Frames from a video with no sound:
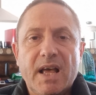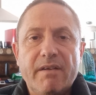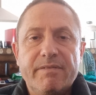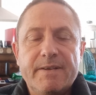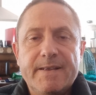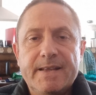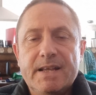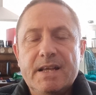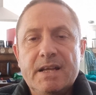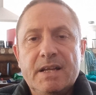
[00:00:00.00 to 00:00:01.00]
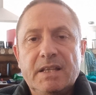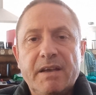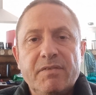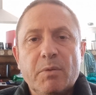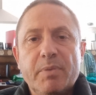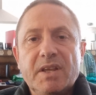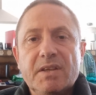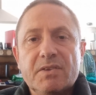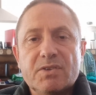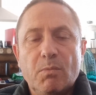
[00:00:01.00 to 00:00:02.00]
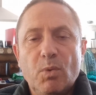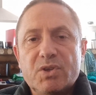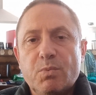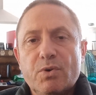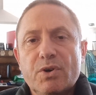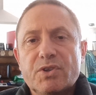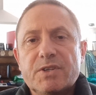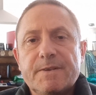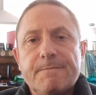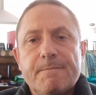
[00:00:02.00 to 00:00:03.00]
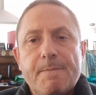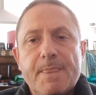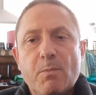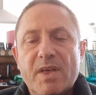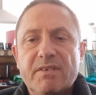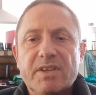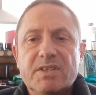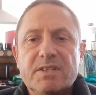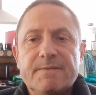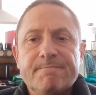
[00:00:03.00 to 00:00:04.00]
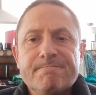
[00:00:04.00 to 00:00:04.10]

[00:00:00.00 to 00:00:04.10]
have different opinions on what's worse, whether it's